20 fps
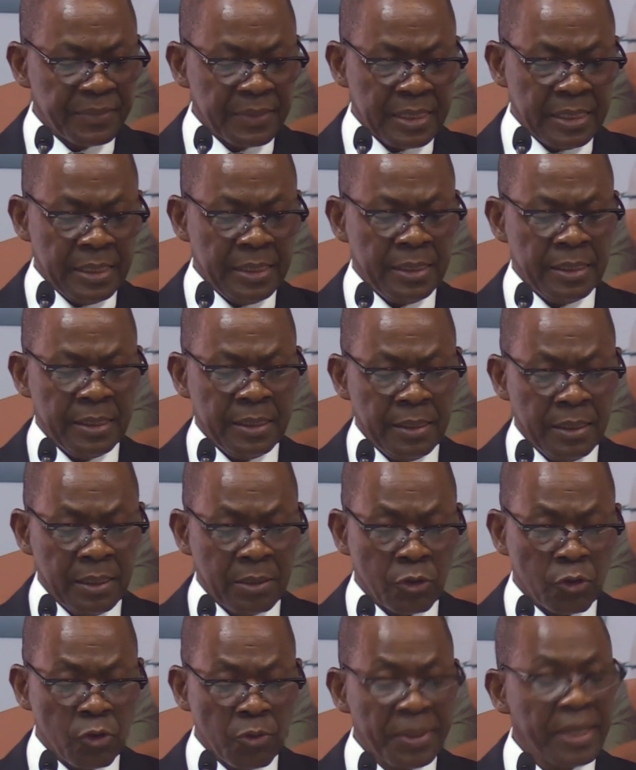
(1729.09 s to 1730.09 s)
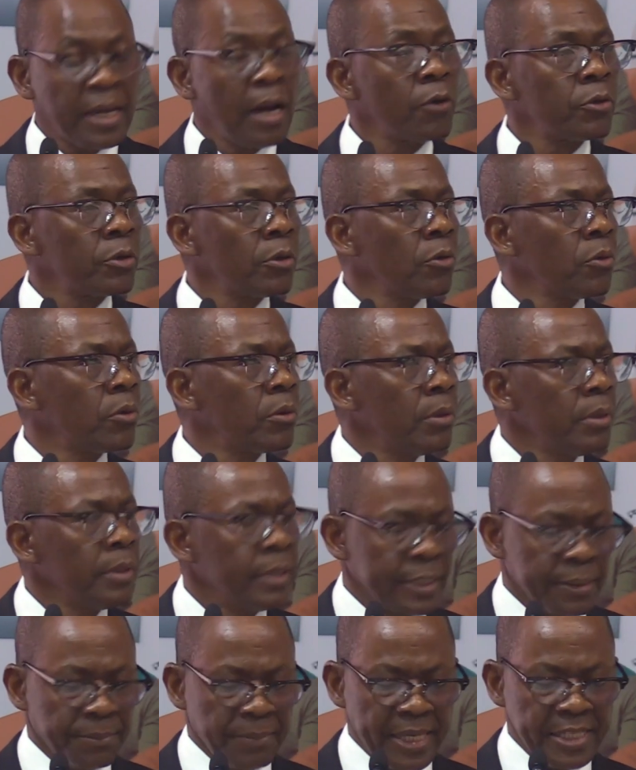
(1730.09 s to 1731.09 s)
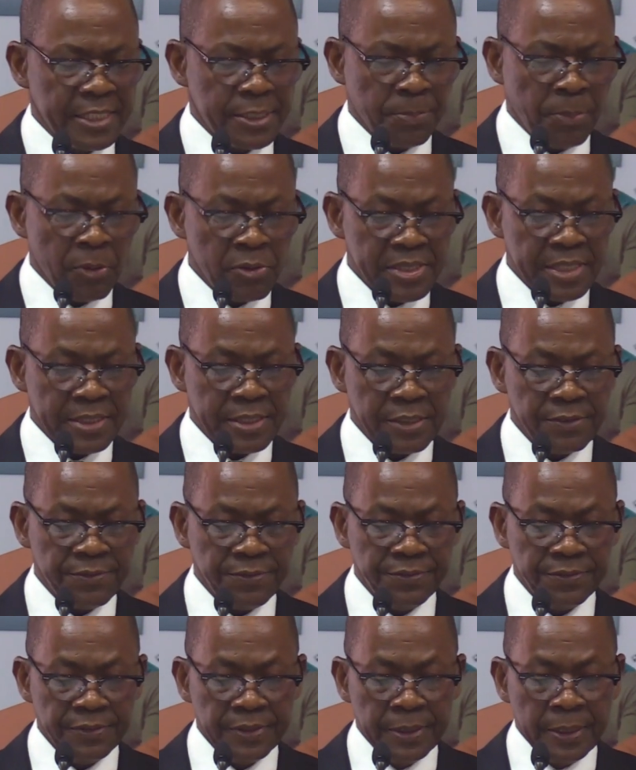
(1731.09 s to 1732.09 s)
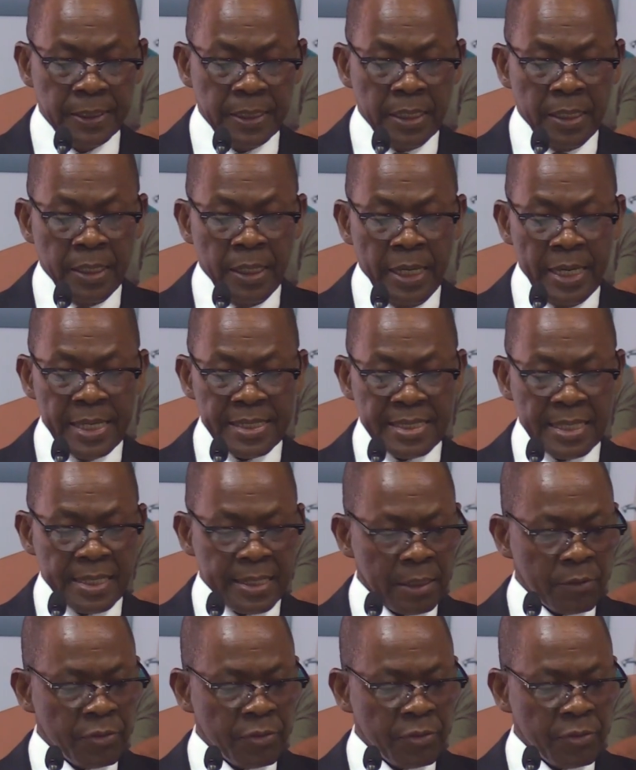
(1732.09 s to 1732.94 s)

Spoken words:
the economic outlook remains positive as the